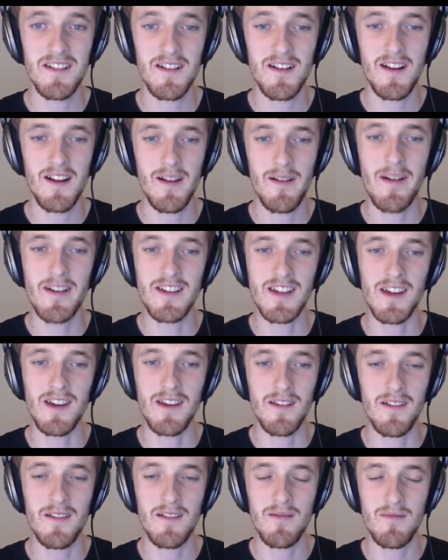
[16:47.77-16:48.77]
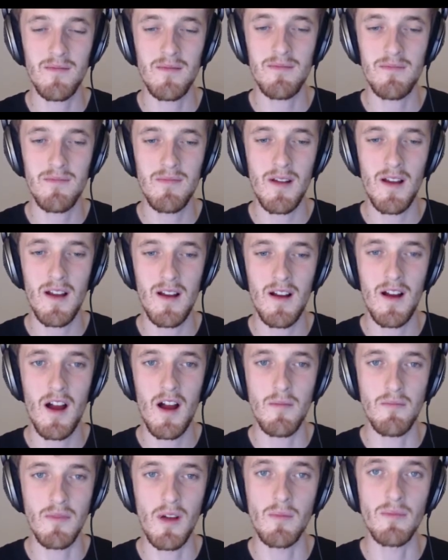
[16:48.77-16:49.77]
Well, actually,
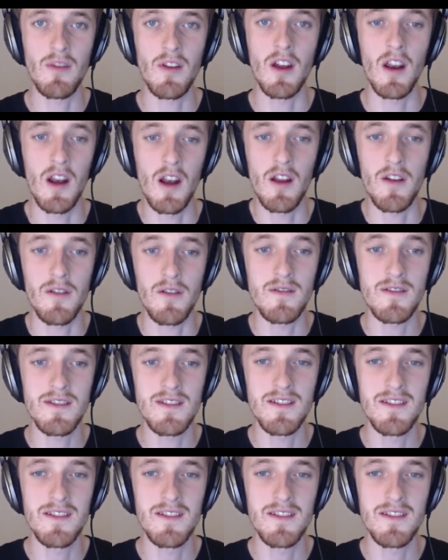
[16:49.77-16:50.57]
I'm gonna lose.